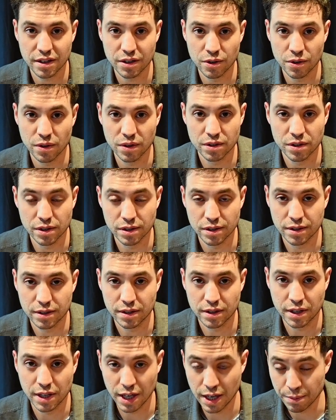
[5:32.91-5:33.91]
you can just
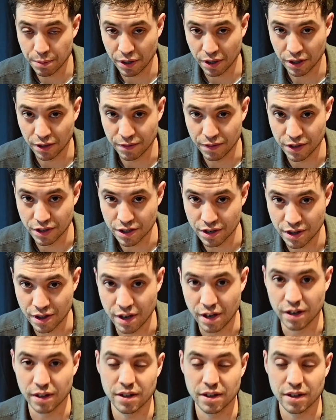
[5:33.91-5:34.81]
keep all the fish in there,